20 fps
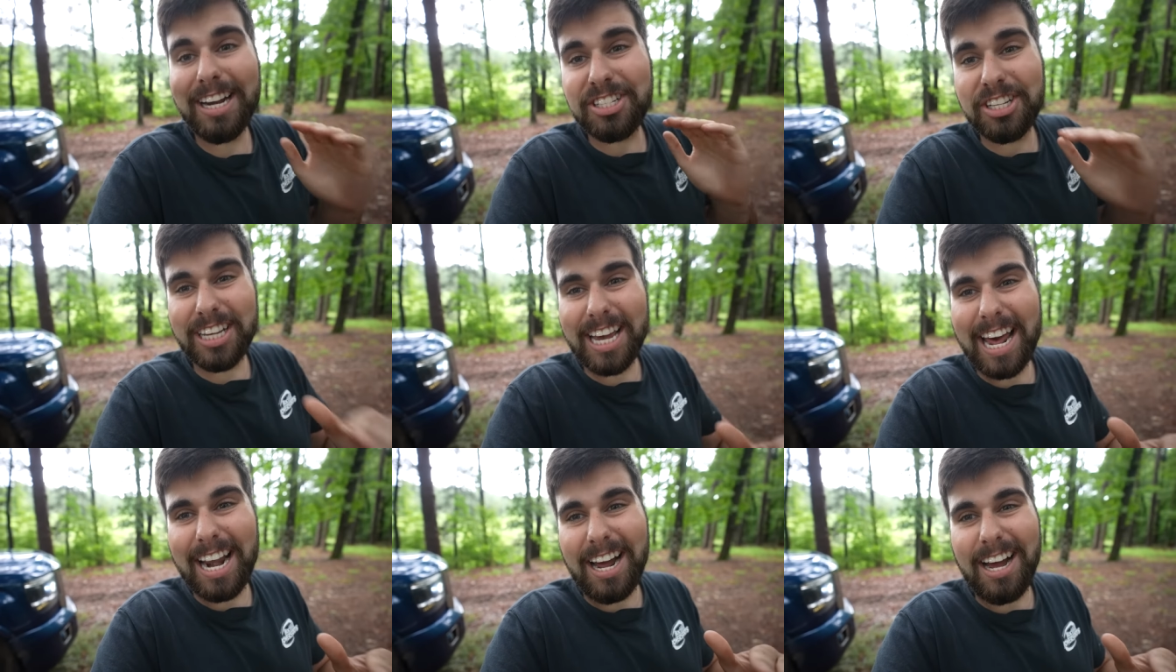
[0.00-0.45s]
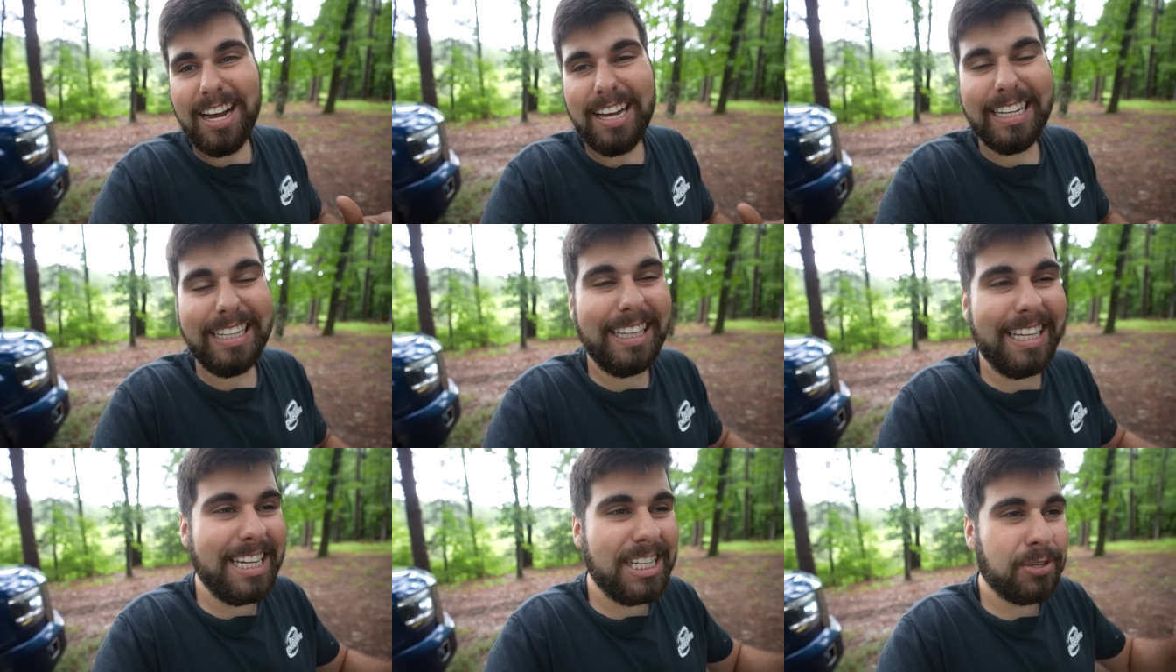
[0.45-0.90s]
actually got a
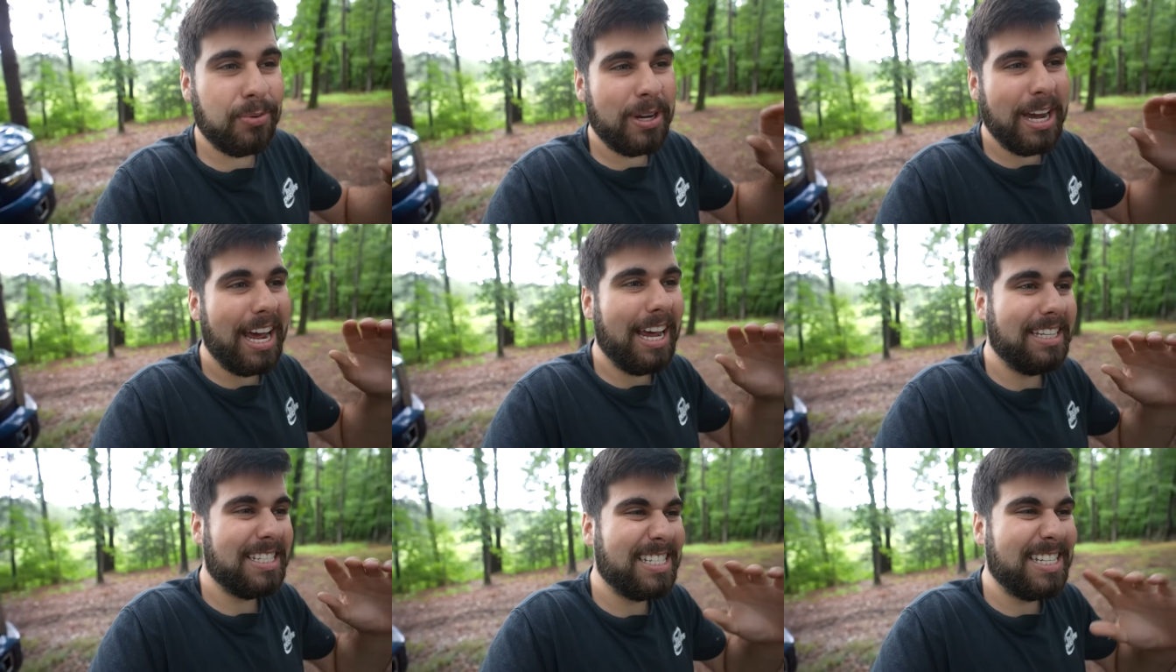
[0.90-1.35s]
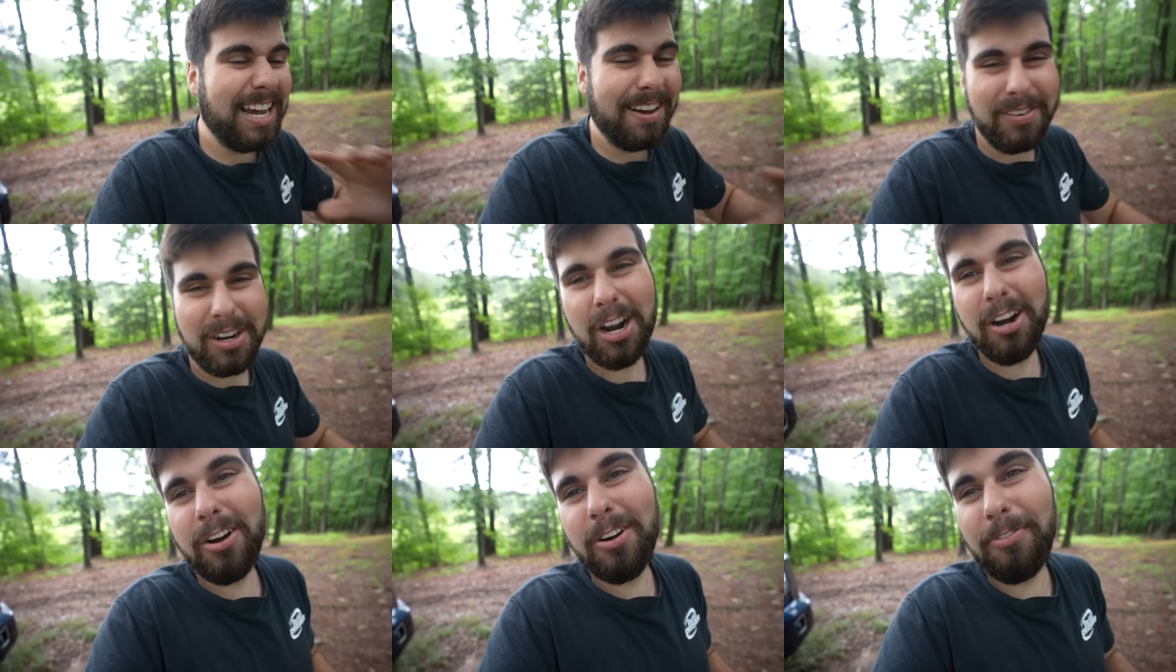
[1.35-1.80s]
hunting lease. We got
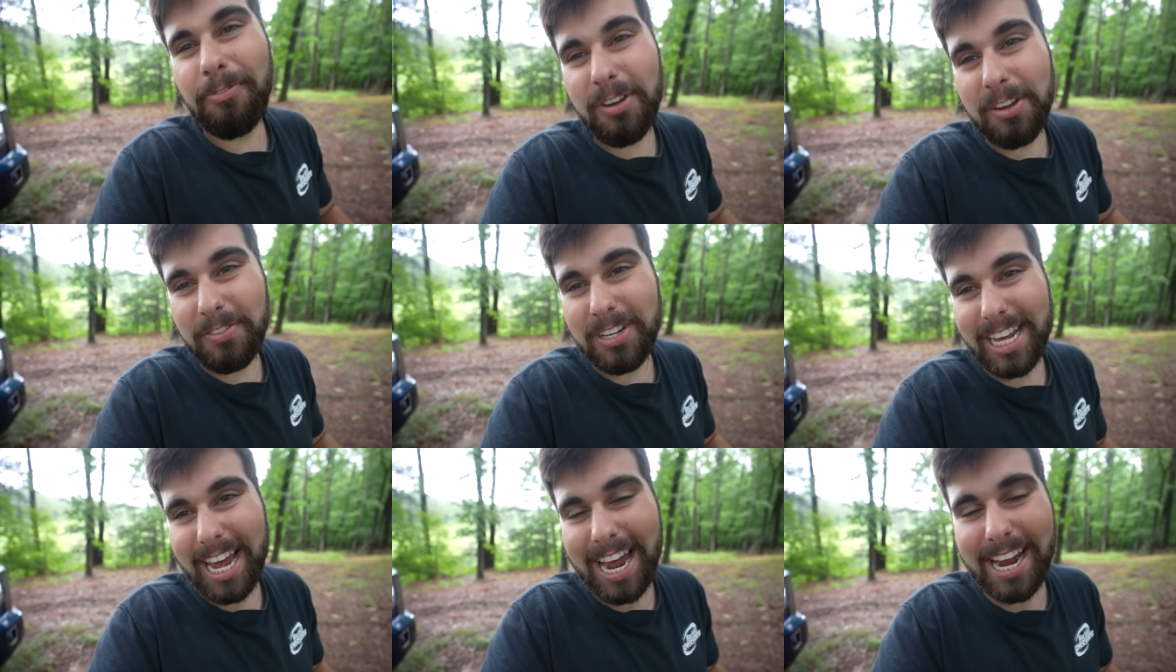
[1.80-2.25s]
750